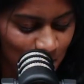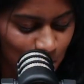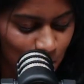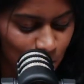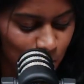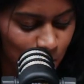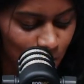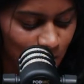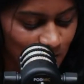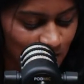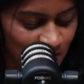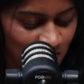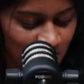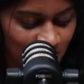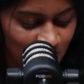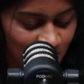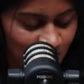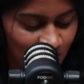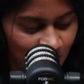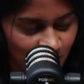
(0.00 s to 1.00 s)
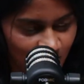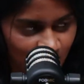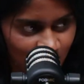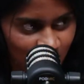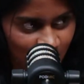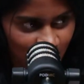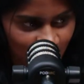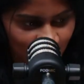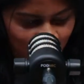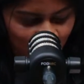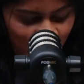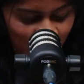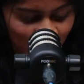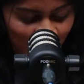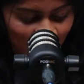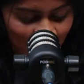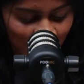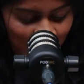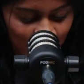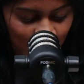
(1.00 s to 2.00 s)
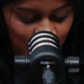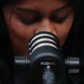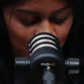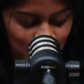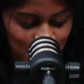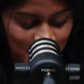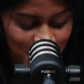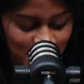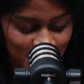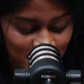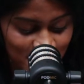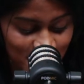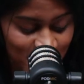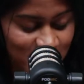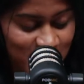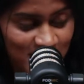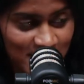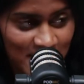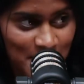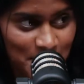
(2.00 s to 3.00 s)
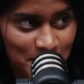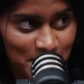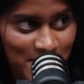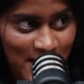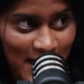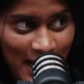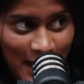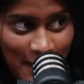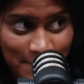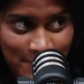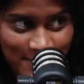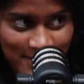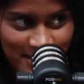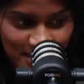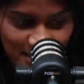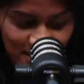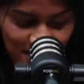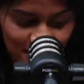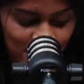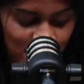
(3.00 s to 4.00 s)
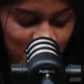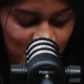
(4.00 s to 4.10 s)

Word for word: What? Huh? How? This can't be happening.